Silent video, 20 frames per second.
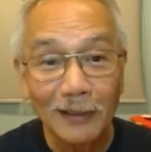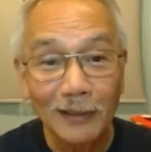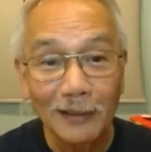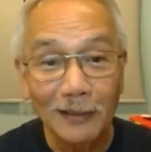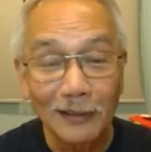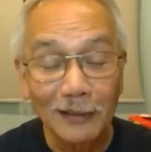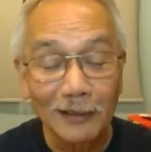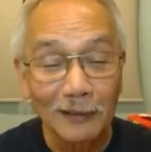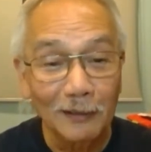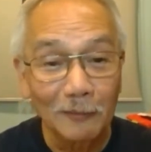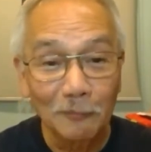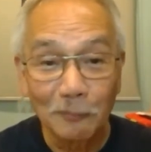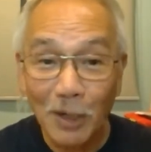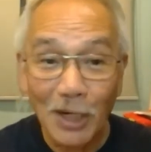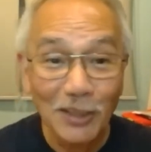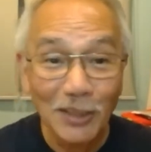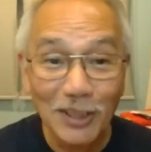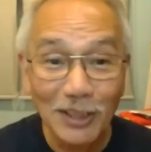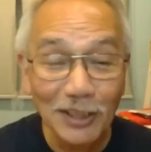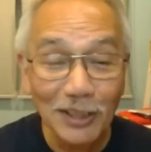uh,
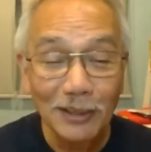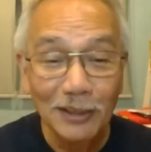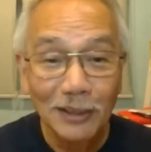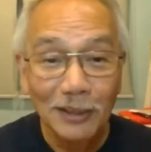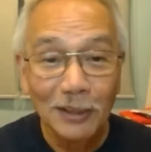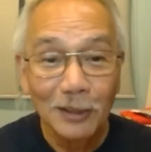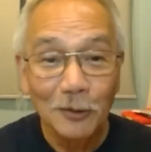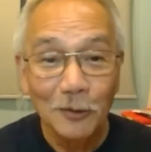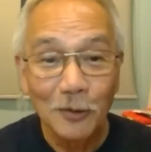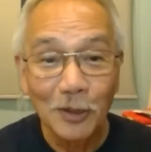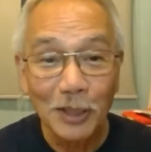brother